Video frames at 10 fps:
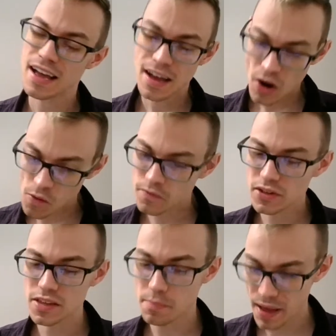
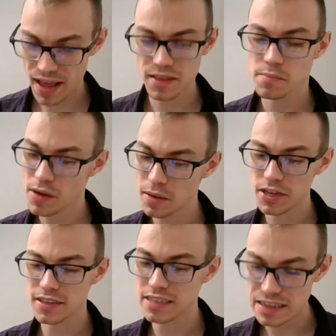hopefully the
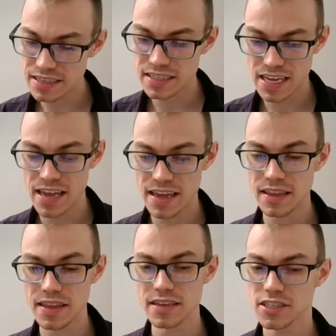public is at least taking
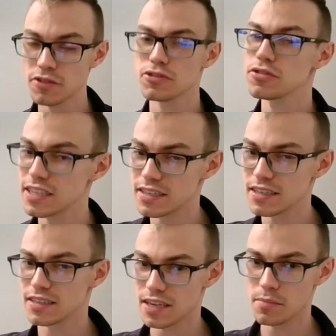the social
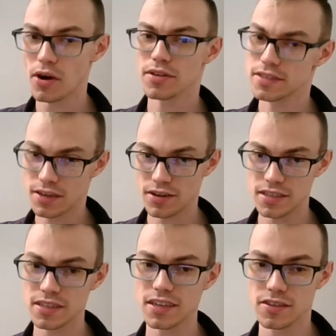distancing part
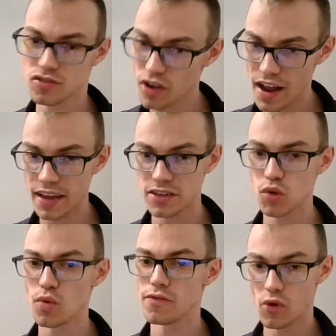seriously and trying
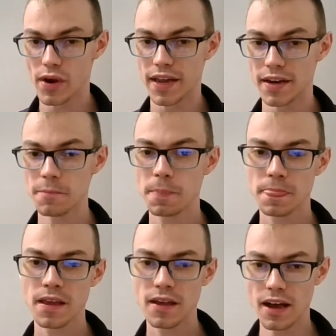to avoid
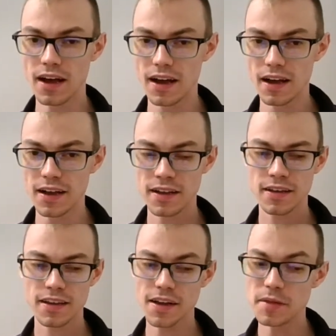
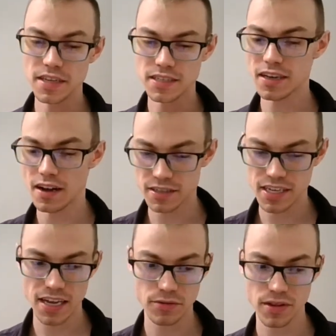coming into
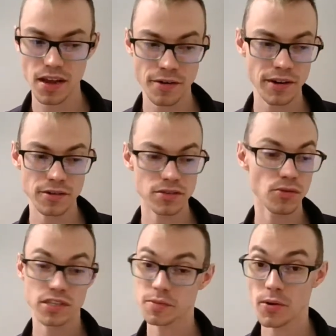contact with carriers
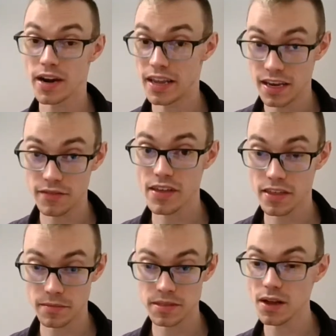or spreading it if they
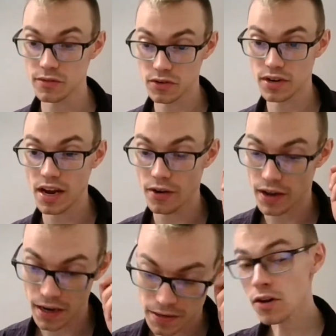themselves are
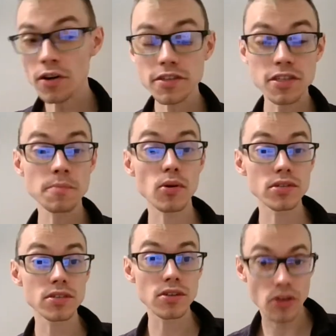carrying. On to some
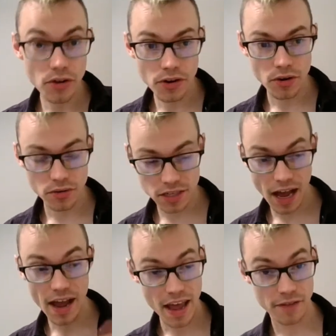personal good news.
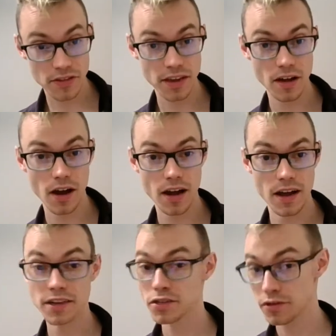I have the
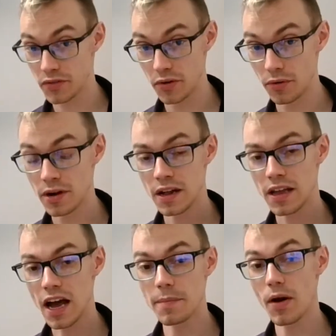interview
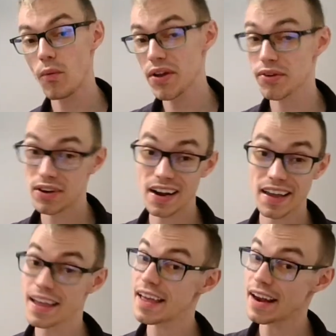about whether or not I
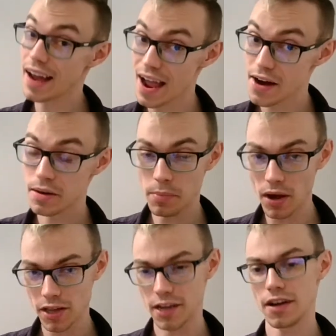can get hired at
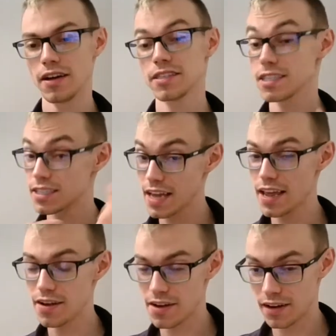Polygon to stay
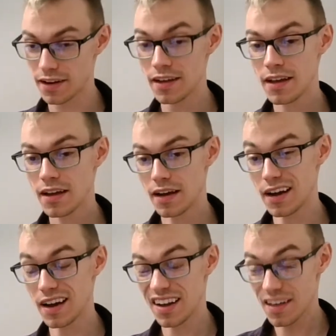on
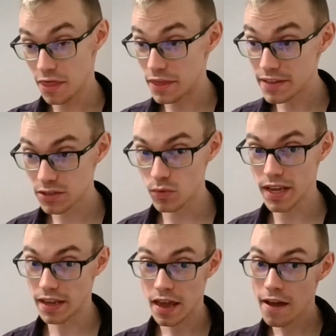this
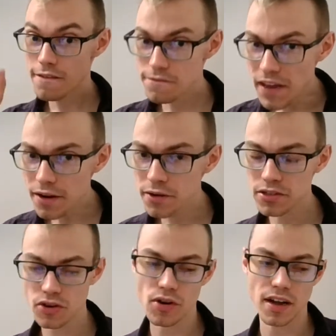week. Fingers
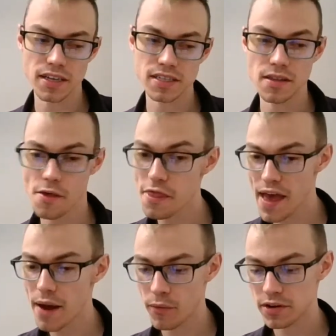crossed
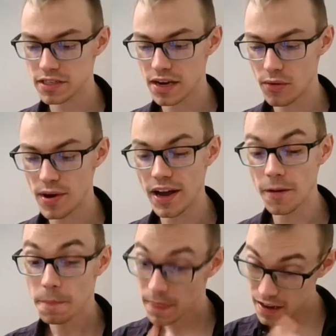that works out well.
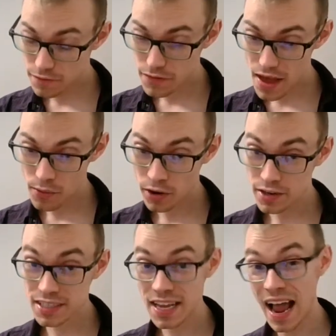If that
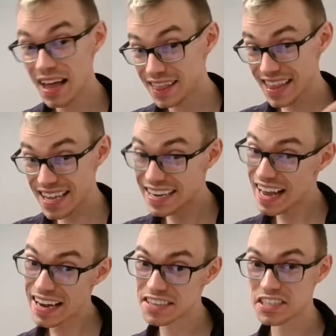works, I think I'd
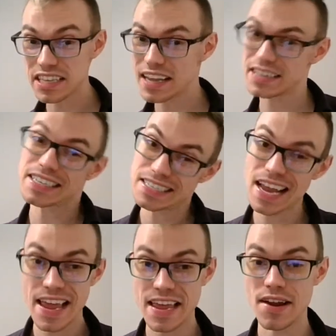kind of just like to
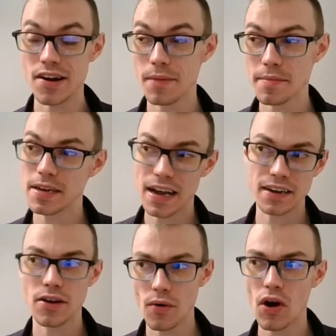stay here, maybe not
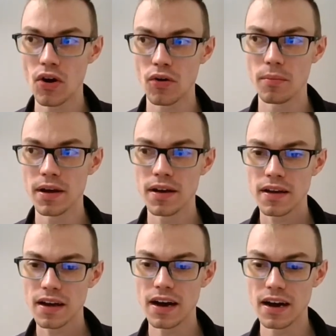go home
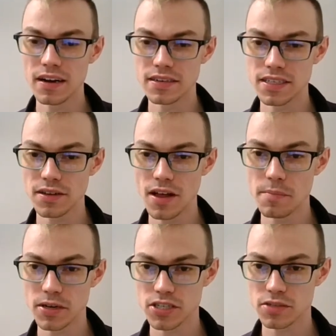until a
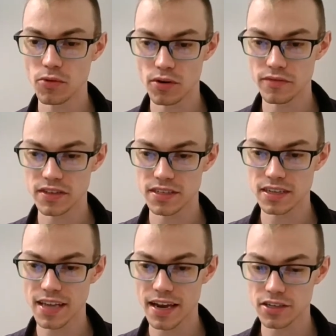bunch more of this has
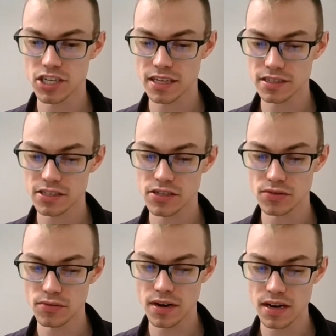had a chance
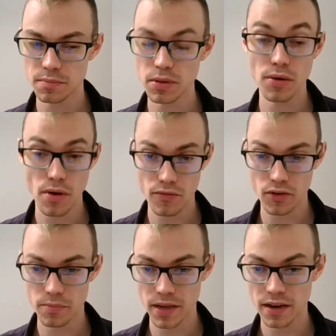to blow over
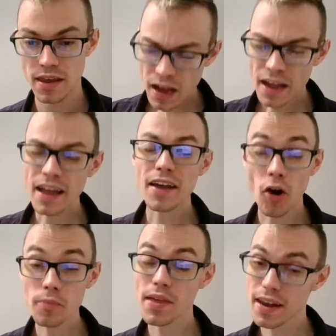a bit. I
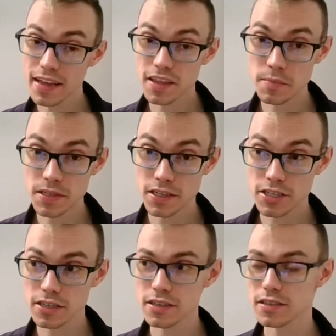hope that I get the
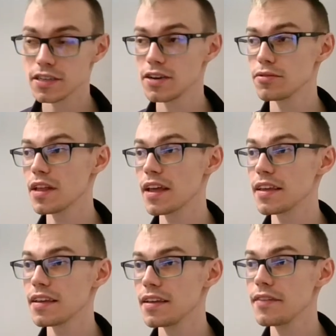position, because,
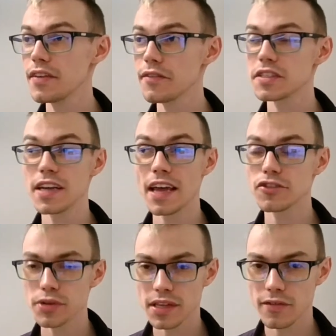even if it's an
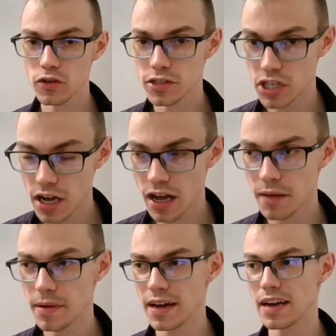entry-level
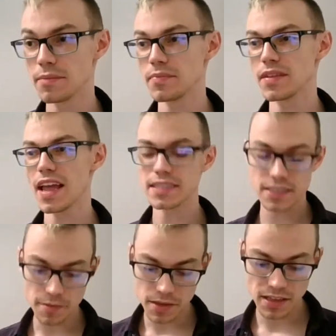job, it's
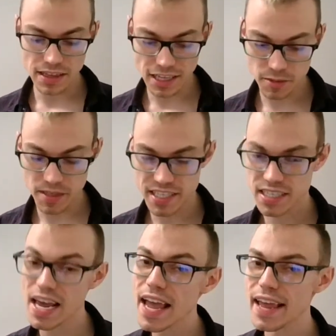something that lets me
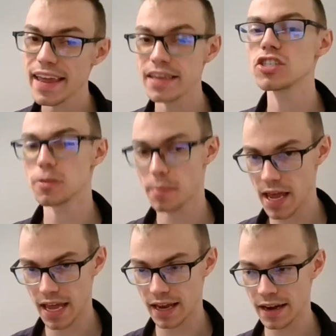stay in
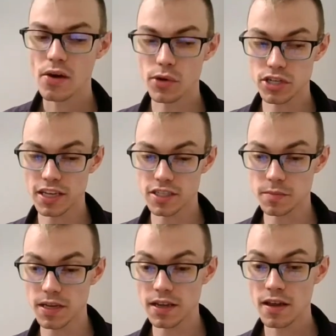Japan, which lets me,